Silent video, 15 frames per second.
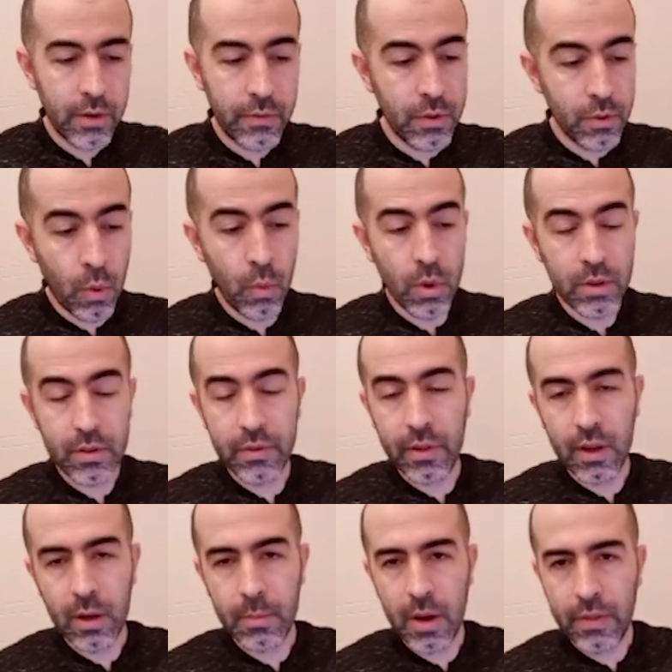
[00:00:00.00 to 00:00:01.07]
don't want to
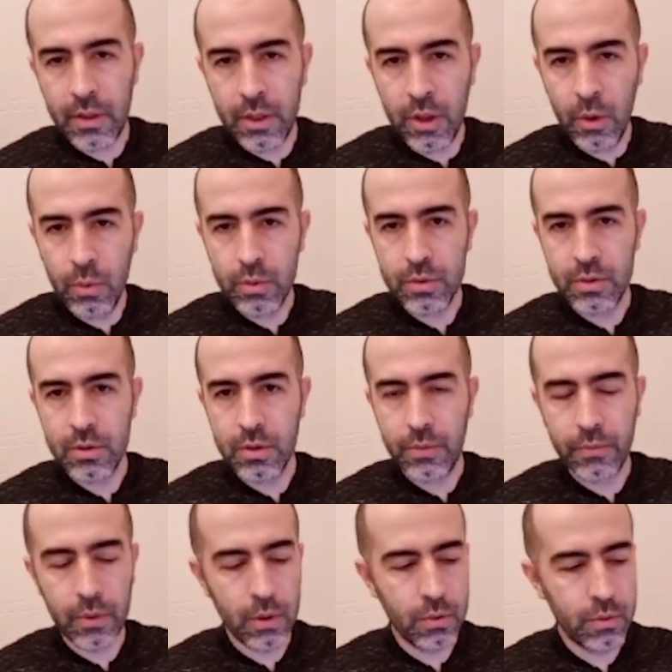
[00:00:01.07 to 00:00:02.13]
think about the nodes,
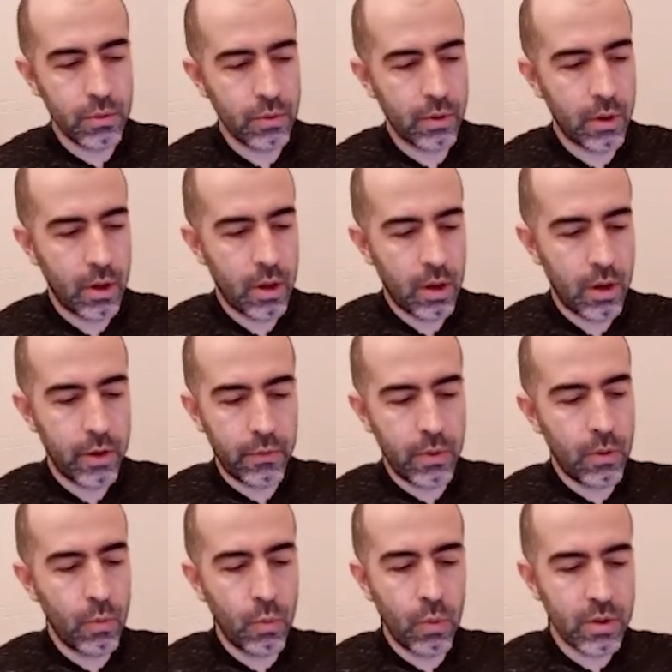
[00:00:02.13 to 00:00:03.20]
if
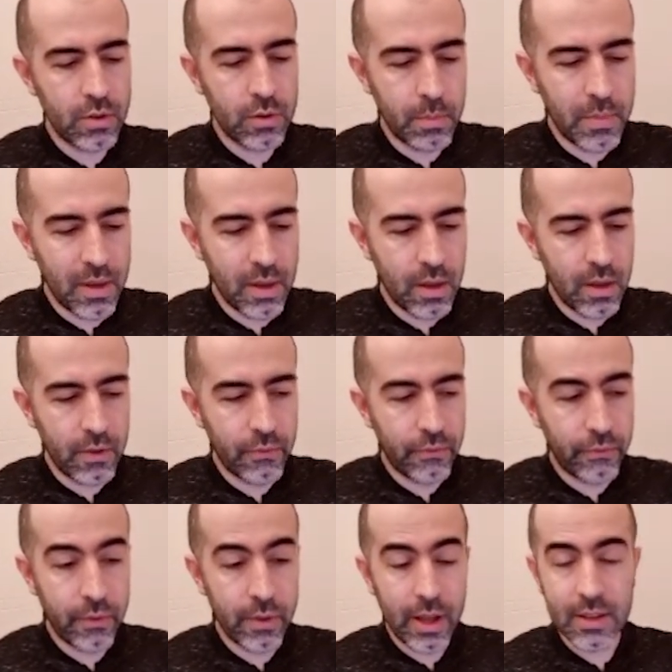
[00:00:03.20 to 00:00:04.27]
you want to be
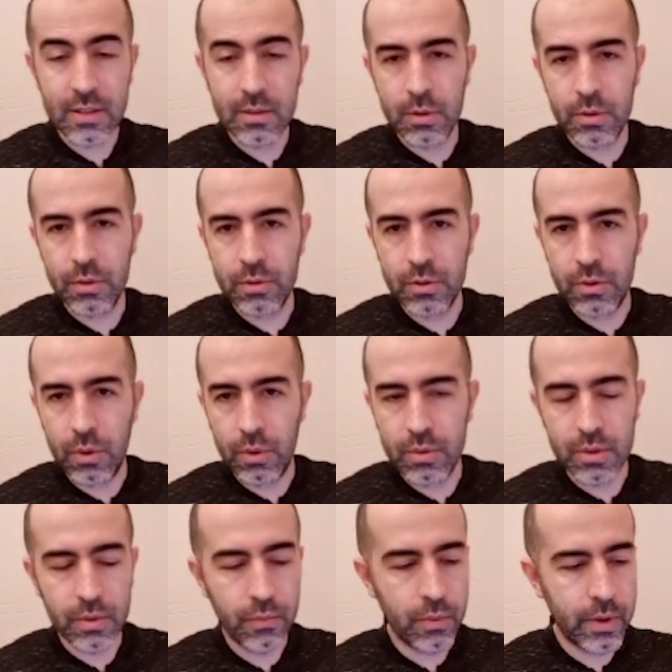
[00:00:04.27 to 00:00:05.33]
flexible on the nodes,
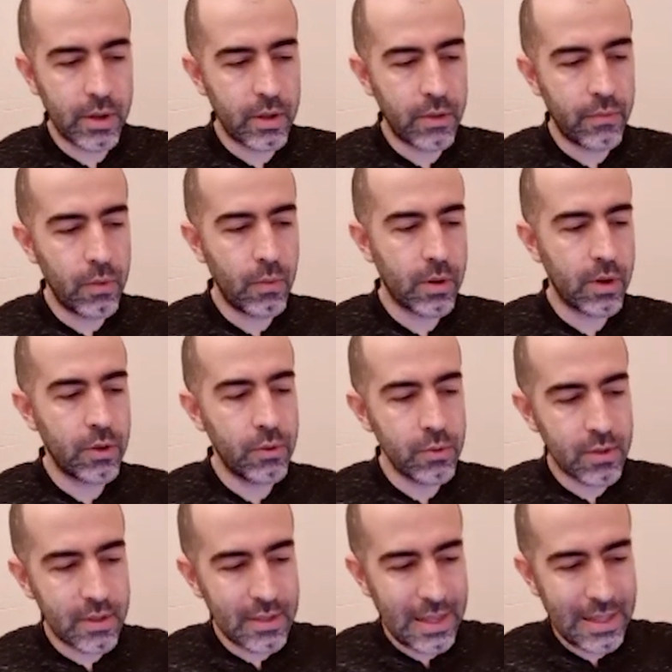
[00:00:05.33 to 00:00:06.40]
if you want to use
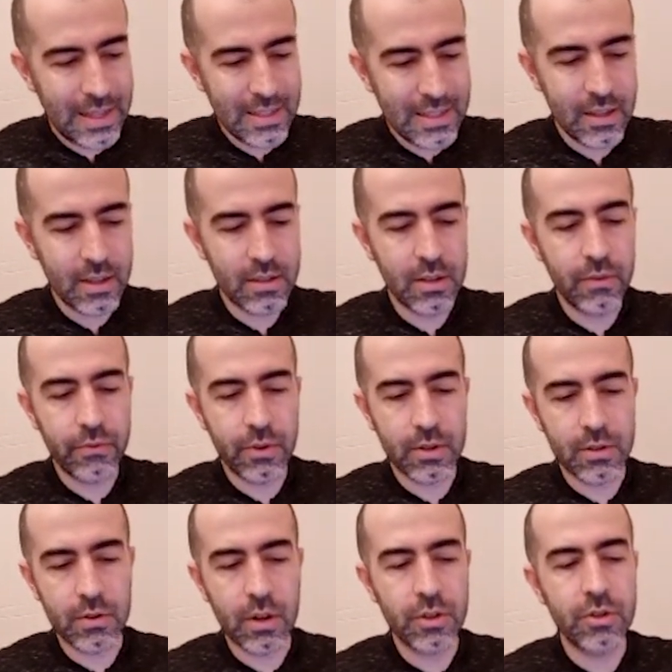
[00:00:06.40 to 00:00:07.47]
the Celestia's
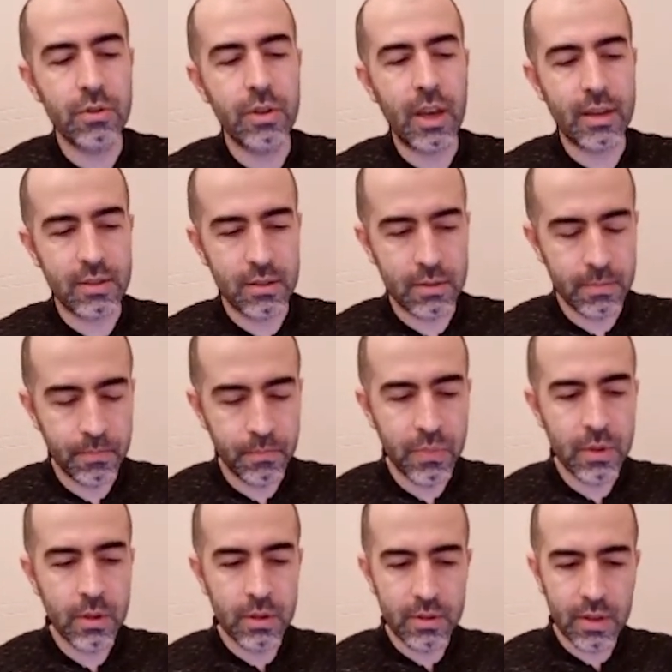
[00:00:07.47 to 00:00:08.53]
infrastructure, yes,
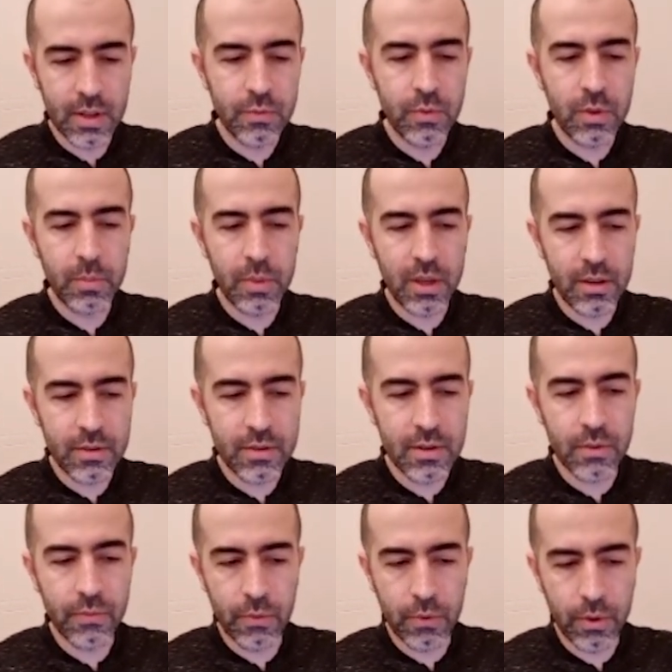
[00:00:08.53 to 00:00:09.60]
things will be
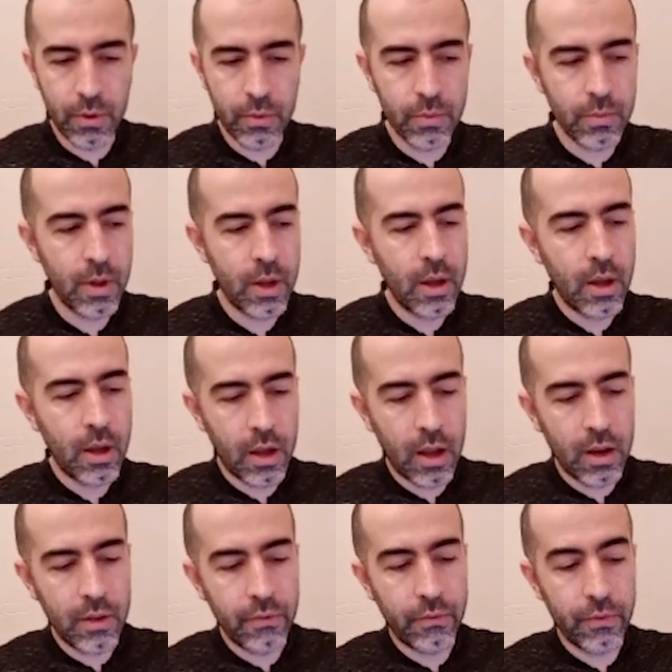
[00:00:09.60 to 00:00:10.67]
easier for you.
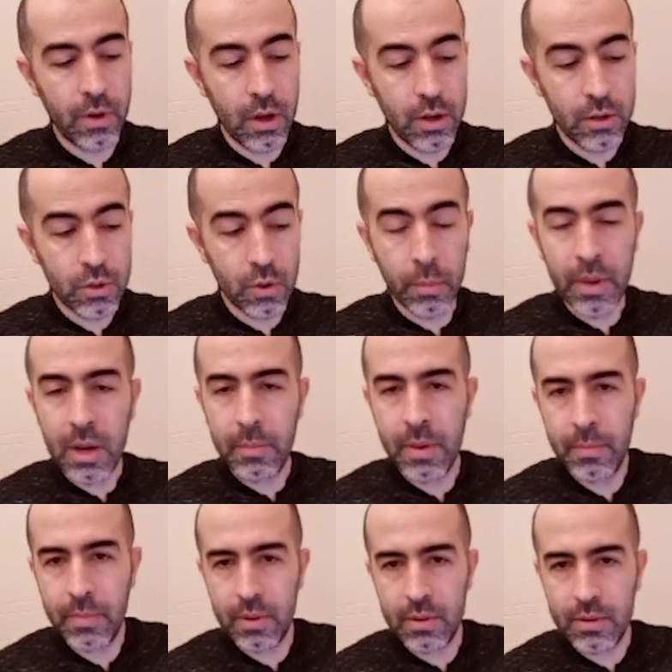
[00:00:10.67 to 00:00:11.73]
And if so many
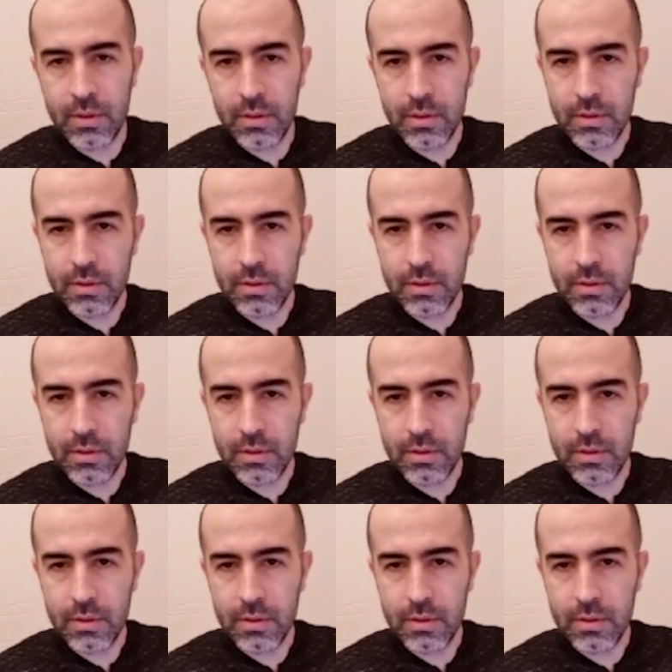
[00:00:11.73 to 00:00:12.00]
people